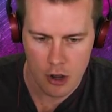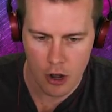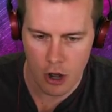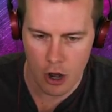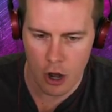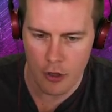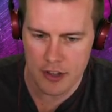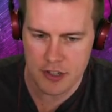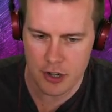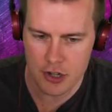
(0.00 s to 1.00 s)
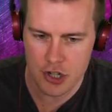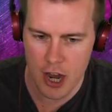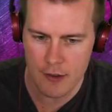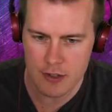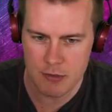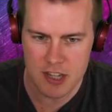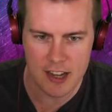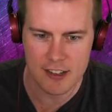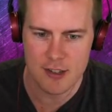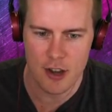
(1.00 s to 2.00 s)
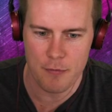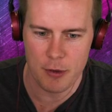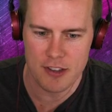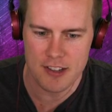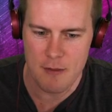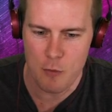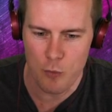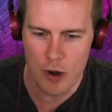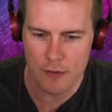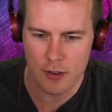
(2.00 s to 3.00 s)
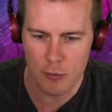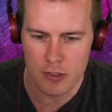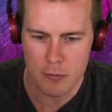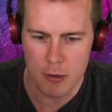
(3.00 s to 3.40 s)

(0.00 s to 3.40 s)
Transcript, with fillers: Oh, that's going to shave some seconds off because I whiffed it with the